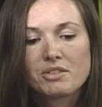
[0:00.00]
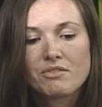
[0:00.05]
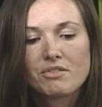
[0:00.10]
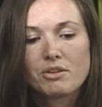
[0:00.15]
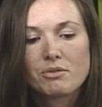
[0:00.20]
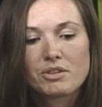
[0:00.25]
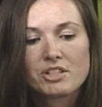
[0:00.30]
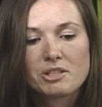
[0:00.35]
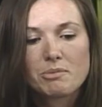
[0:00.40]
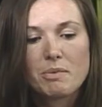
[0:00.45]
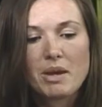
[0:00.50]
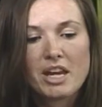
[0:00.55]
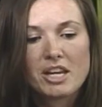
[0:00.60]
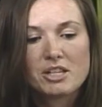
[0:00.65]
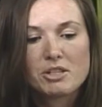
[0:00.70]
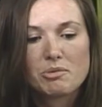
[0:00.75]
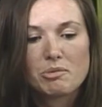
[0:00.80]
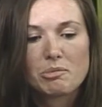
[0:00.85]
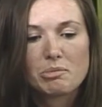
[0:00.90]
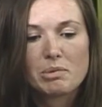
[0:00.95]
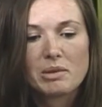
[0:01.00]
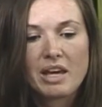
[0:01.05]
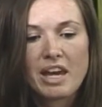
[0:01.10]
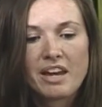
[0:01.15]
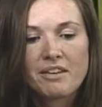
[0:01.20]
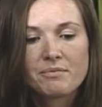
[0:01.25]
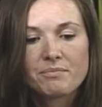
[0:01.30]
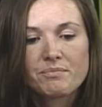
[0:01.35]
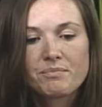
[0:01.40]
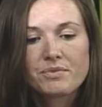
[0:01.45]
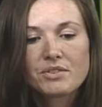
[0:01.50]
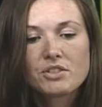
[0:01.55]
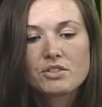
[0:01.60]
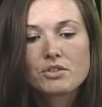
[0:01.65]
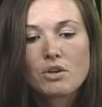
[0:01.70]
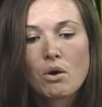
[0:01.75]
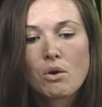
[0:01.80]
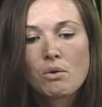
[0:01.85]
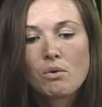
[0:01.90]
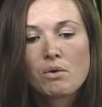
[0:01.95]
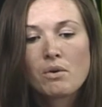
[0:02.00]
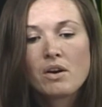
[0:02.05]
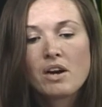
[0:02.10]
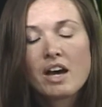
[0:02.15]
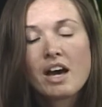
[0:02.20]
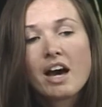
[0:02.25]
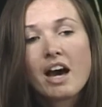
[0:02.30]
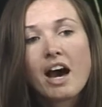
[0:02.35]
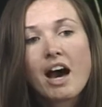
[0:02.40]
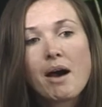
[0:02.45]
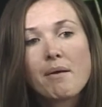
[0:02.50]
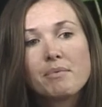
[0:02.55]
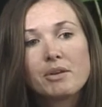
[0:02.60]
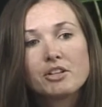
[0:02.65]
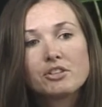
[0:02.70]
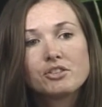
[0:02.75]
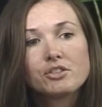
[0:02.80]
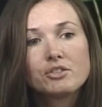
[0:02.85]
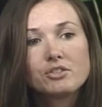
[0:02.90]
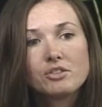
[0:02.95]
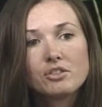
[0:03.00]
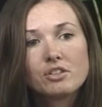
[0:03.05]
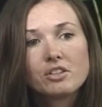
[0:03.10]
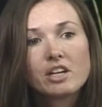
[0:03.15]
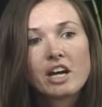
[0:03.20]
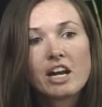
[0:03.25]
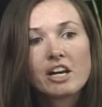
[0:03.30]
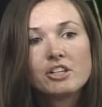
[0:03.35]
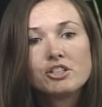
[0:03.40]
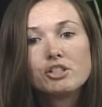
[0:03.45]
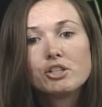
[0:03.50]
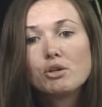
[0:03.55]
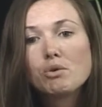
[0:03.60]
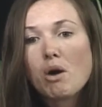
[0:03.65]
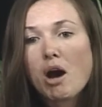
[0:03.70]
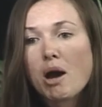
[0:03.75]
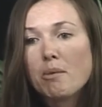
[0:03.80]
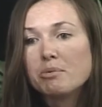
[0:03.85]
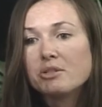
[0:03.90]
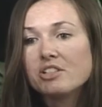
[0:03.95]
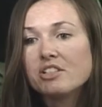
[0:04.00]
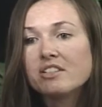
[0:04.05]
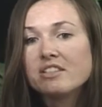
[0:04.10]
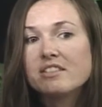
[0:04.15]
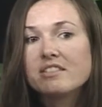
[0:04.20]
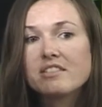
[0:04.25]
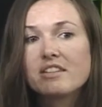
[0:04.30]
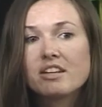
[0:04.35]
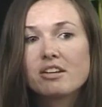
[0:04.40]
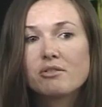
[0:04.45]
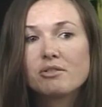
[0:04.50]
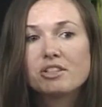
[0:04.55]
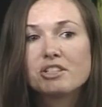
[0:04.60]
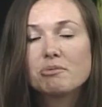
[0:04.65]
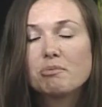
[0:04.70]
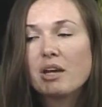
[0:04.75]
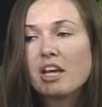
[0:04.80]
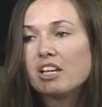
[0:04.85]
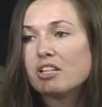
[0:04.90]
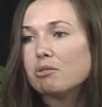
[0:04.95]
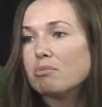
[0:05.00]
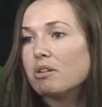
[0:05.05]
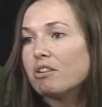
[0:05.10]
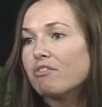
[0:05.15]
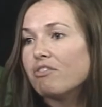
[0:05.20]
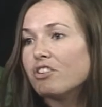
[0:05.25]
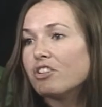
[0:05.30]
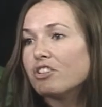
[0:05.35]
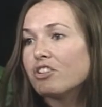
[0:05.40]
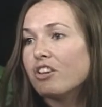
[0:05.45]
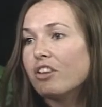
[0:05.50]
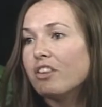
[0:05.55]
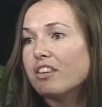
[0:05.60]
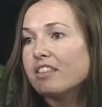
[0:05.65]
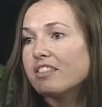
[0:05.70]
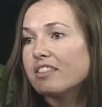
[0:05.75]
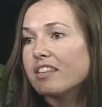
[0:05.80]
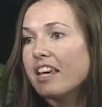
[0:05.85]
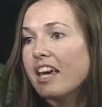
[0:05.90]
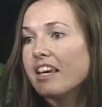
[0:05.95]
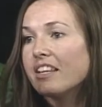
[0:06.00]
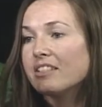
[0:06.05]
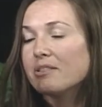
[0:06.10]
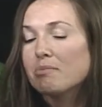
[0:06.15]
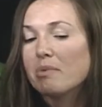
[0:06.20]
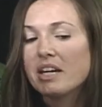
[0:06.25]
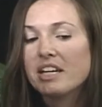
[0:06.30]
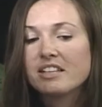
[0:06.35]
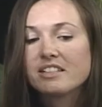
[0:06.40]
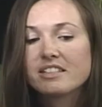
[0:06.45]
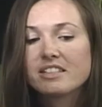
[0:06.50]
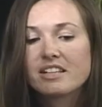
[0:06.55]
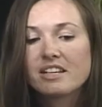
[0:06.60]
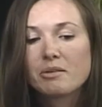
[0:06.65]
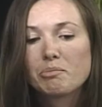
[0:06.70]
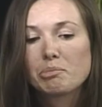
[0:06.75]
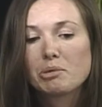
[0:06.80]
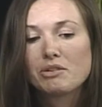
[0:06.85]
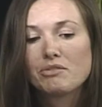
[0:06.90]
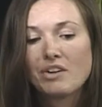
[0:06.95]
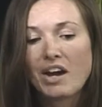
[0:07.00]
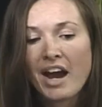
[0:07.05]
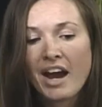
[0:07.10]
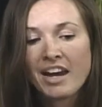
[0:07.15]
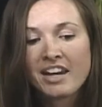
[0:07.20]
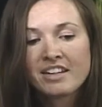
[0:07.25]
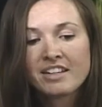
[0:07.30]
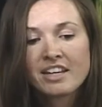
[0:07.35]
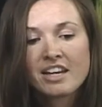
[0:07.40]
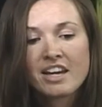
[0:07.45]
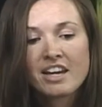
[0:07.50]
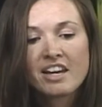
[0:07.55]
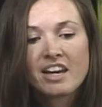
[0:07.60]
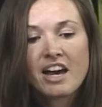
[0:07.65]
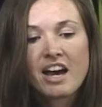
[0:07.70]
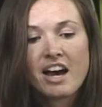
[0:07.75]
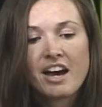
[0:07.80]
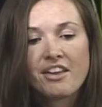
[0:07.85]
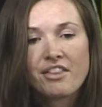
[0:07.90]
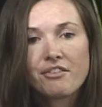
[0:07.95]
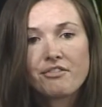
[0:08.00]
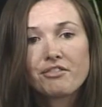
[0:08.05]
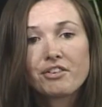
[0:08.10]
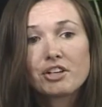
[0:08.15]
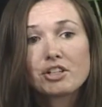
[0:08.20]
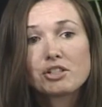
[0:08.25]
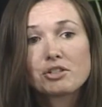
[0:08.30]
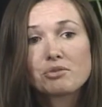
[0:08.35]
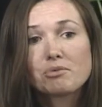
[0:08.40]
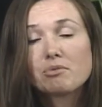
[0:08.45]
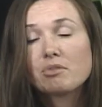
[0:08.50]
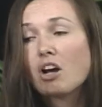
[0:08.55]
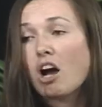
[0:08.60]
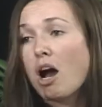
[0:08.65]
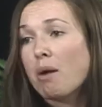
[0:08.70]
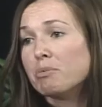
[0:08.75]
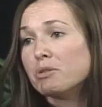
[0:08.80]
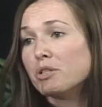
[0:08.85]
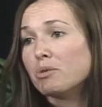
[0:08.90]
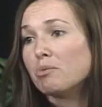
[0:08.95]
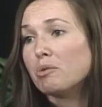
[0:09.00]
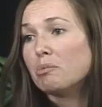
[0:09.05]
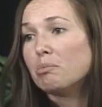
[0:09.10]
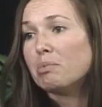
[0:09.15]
of the risk management plan. So there's kind of two options that a risk management official in this case might provide. The first option would